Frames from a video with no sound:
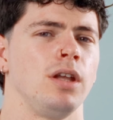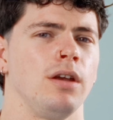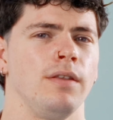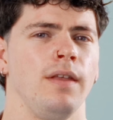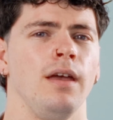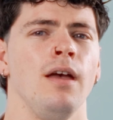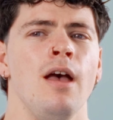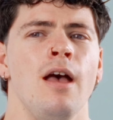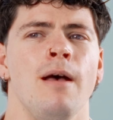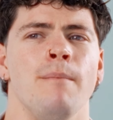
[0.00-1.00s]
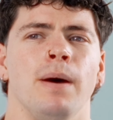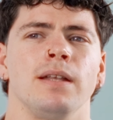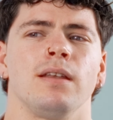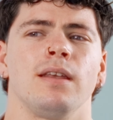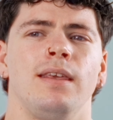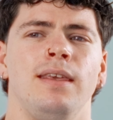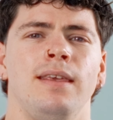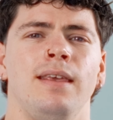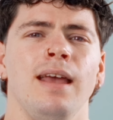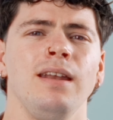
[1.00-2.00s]
here and there. But
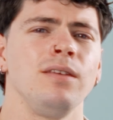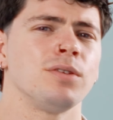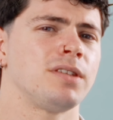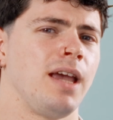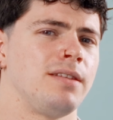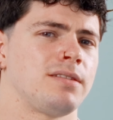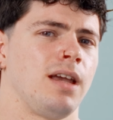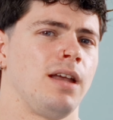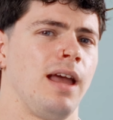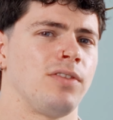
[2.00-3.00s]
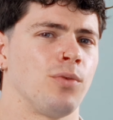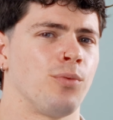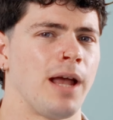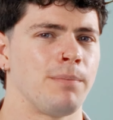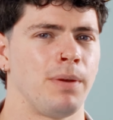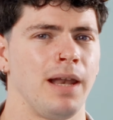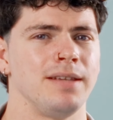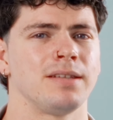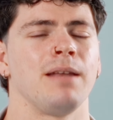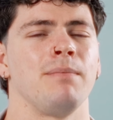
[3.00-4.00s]
getting your scans done at the right
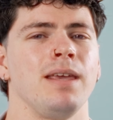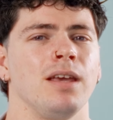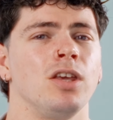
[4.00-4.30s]
place can make a